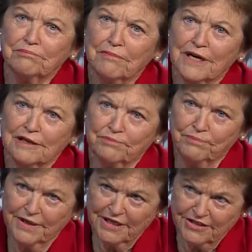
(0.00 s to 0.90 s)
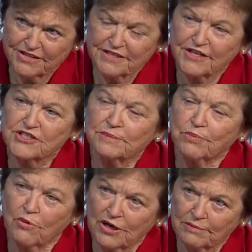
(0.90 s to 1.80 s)
my biggest
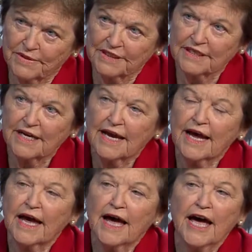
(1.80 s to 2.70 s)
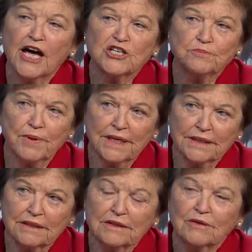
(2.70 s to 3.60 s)
disappointment has
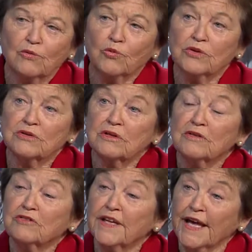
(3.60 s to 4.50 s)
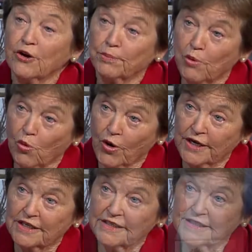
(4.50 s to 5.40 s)
been with the airport.